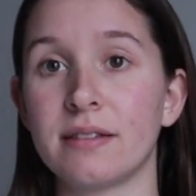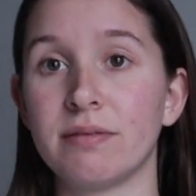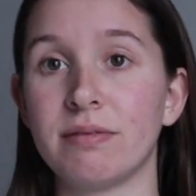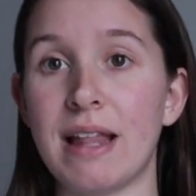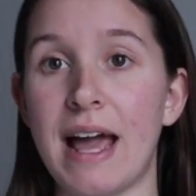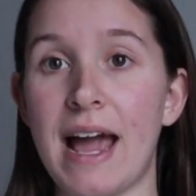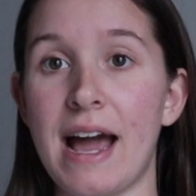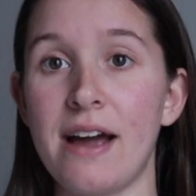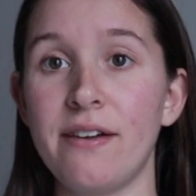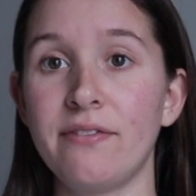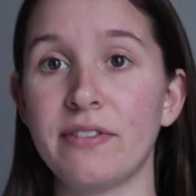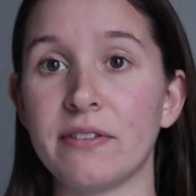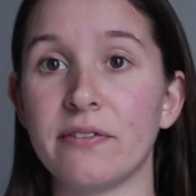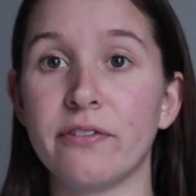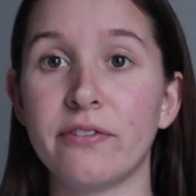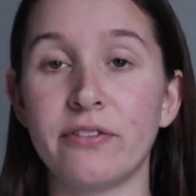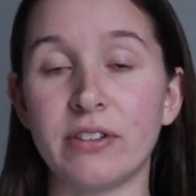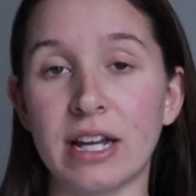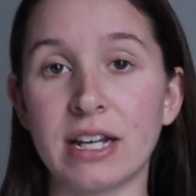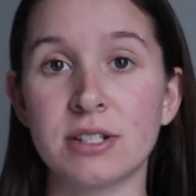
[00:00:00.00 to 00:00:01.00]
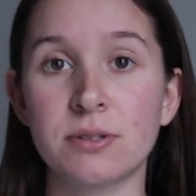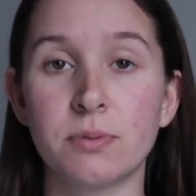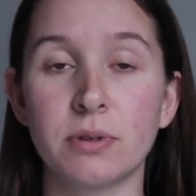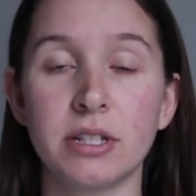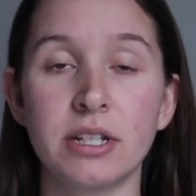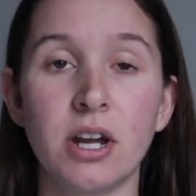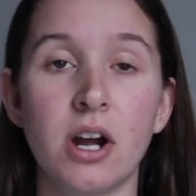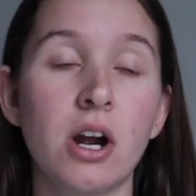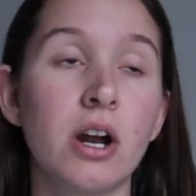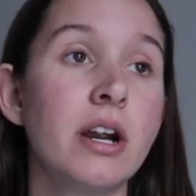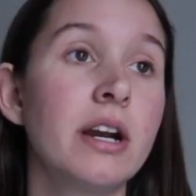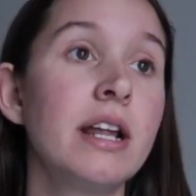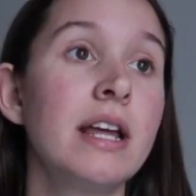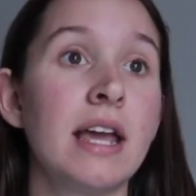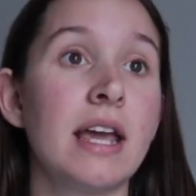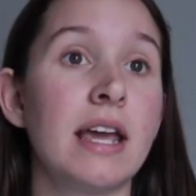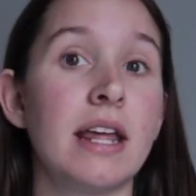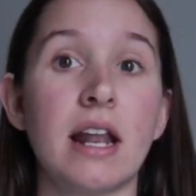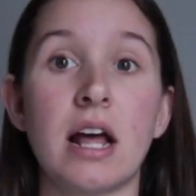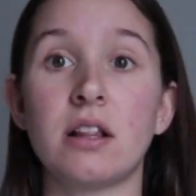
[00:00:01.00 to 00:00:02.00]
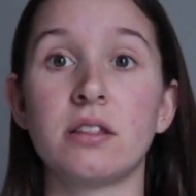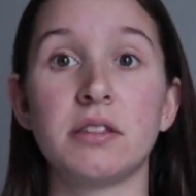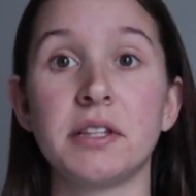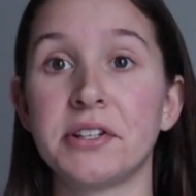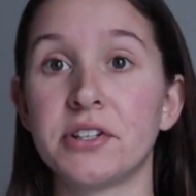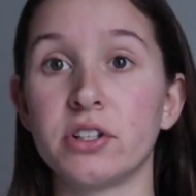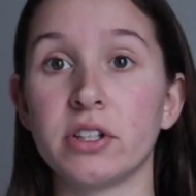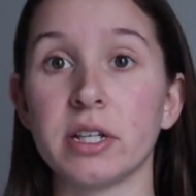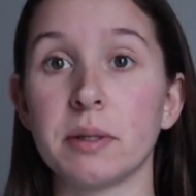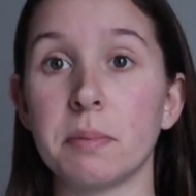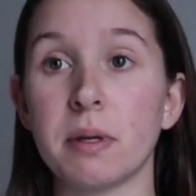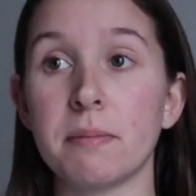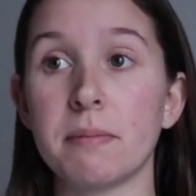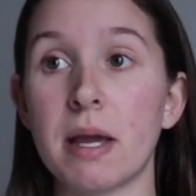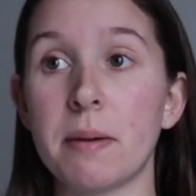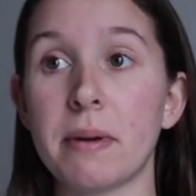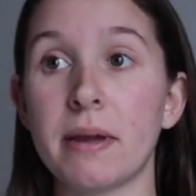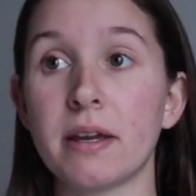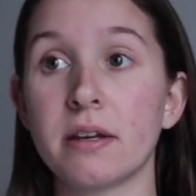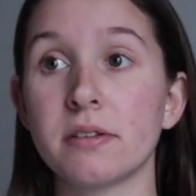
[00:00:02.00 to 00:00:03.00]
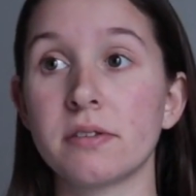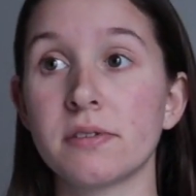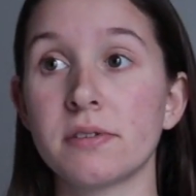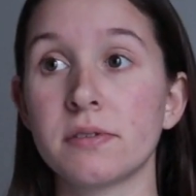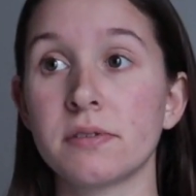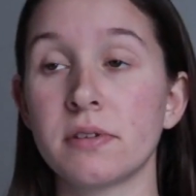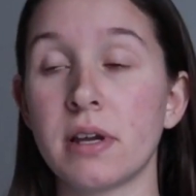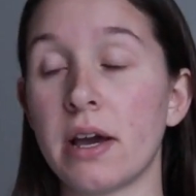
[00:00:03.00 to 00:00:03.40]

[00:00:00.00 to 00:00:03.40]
laugh and flex really hard, and I'll literally pee my pants.